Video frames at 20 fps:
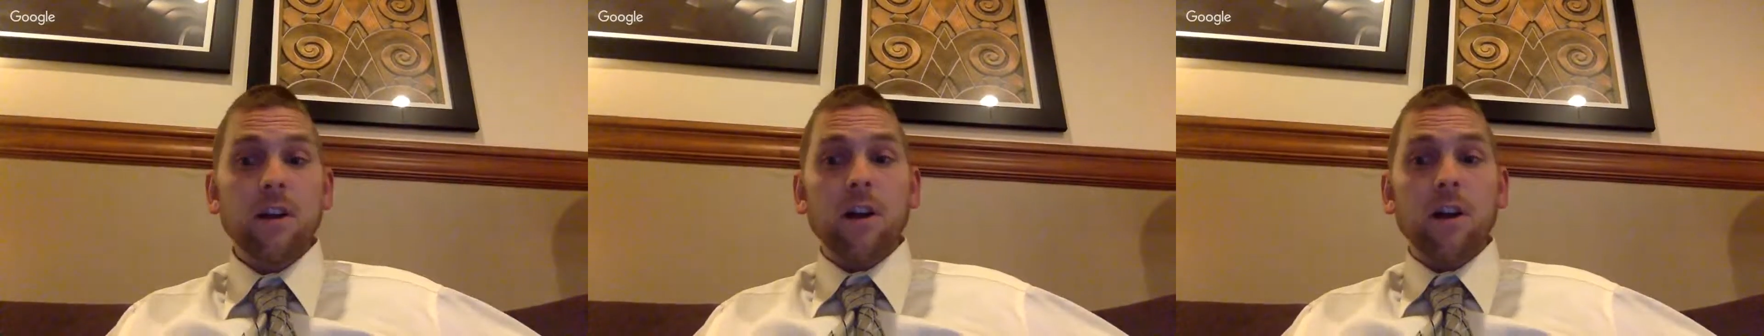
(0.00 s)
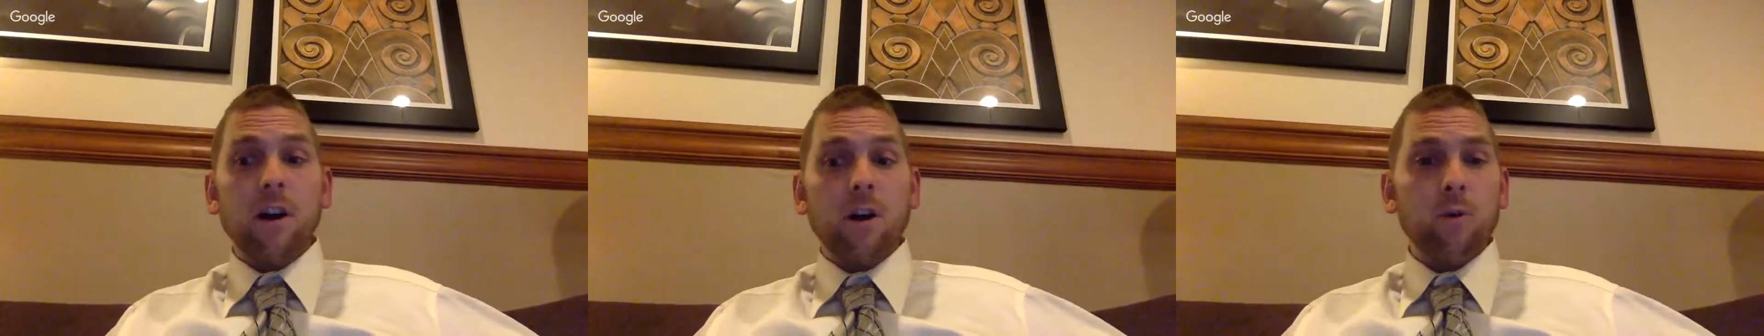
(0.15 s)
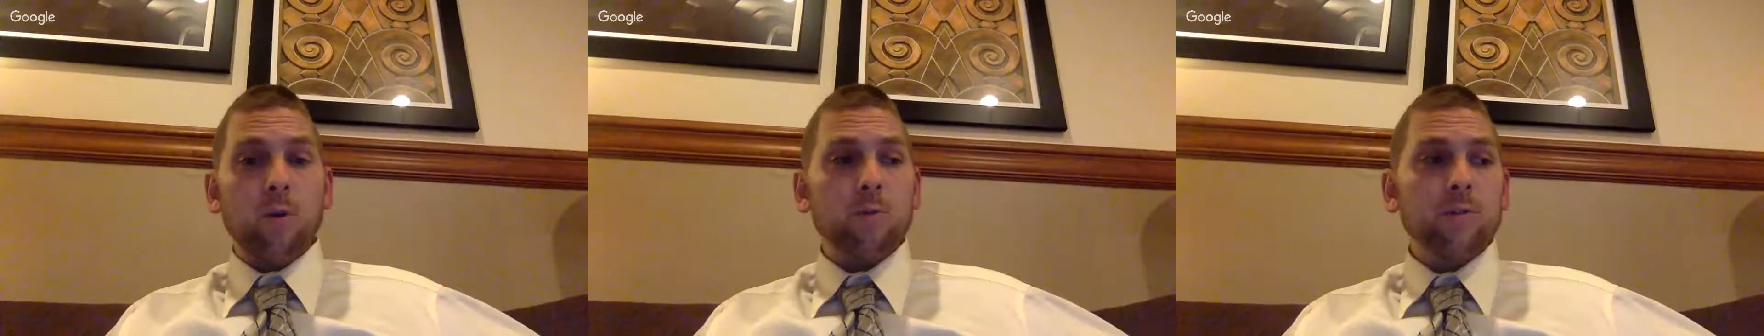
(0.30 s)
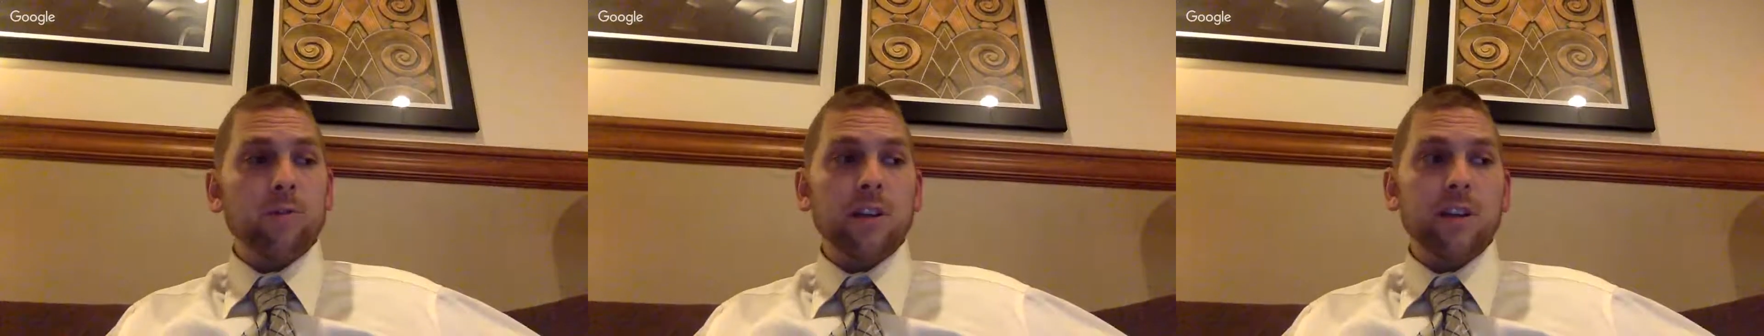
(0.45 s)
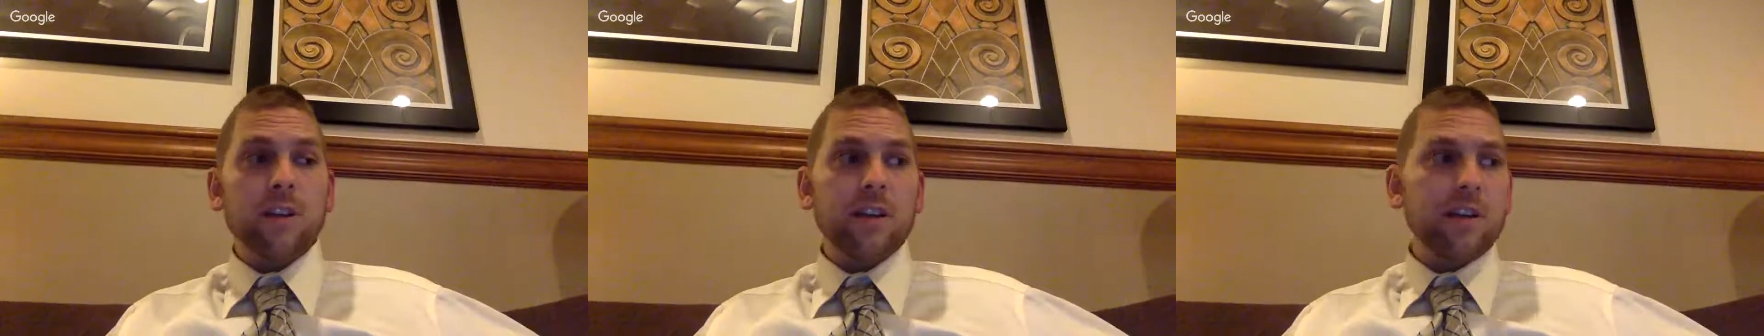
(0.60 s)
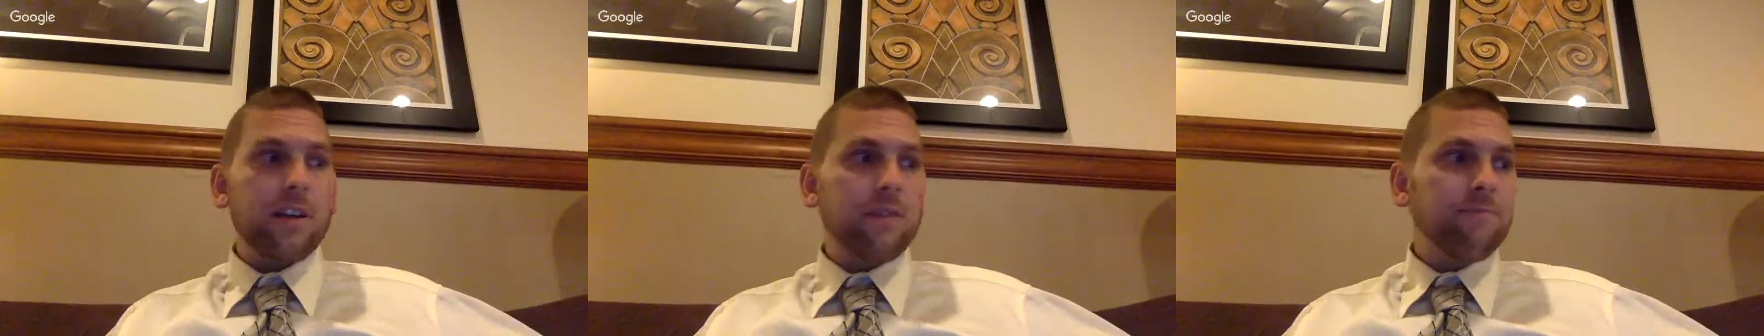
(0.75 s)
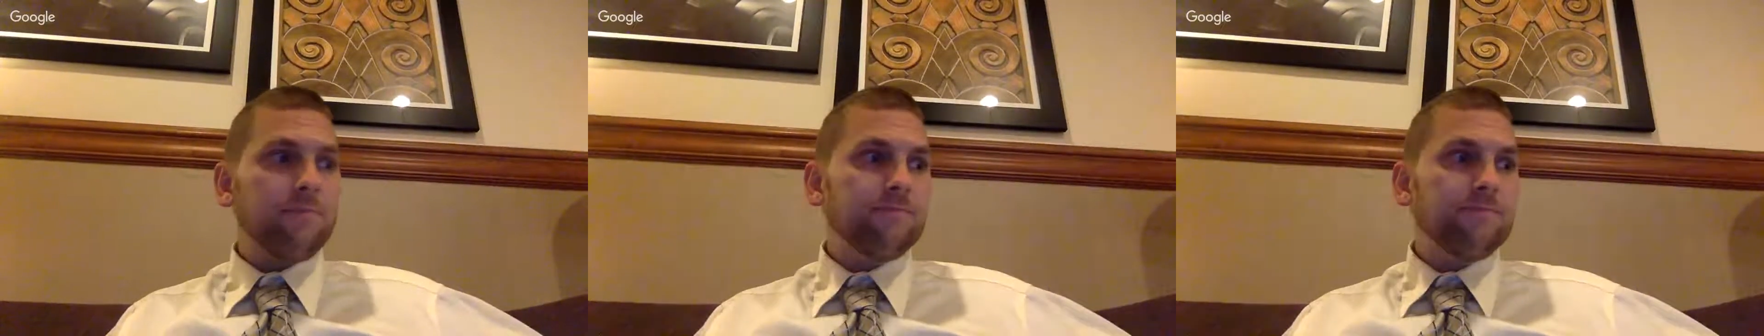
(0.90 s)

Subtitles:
only